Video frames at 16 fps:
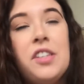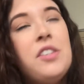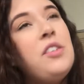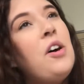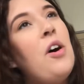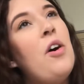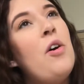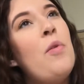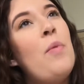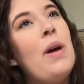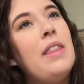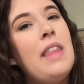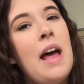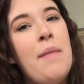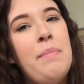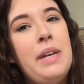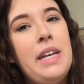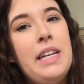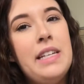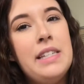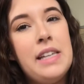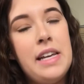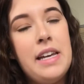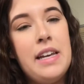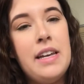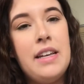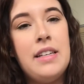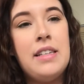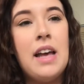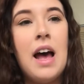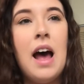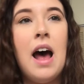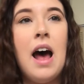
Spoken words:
So what that means is